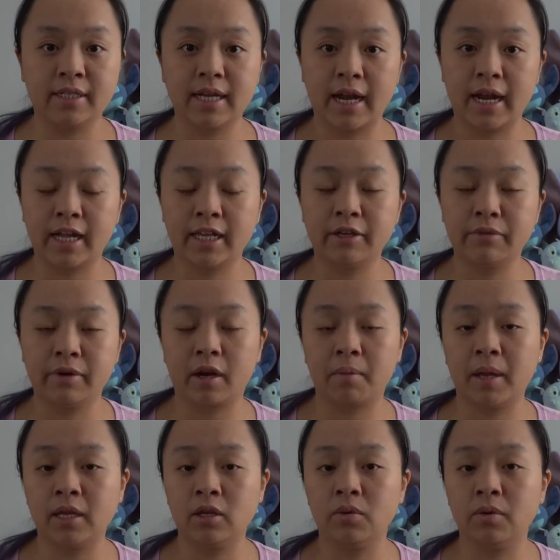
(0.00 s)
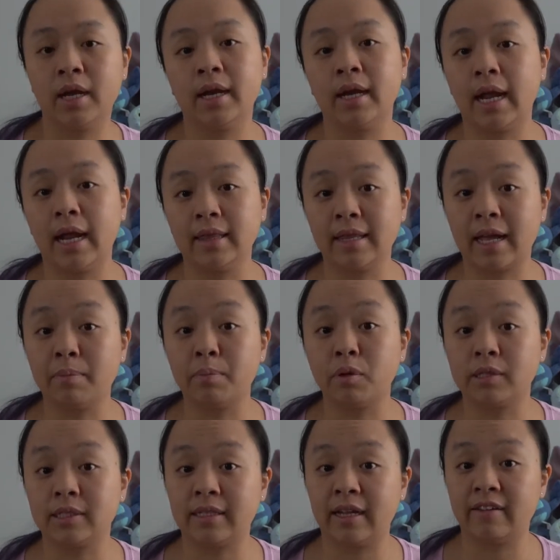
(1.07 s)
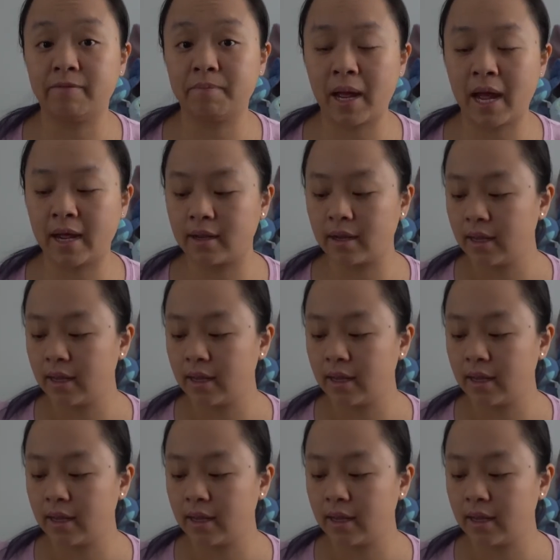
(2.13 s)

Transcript: I highly recommend you getting a LiPo safe bag.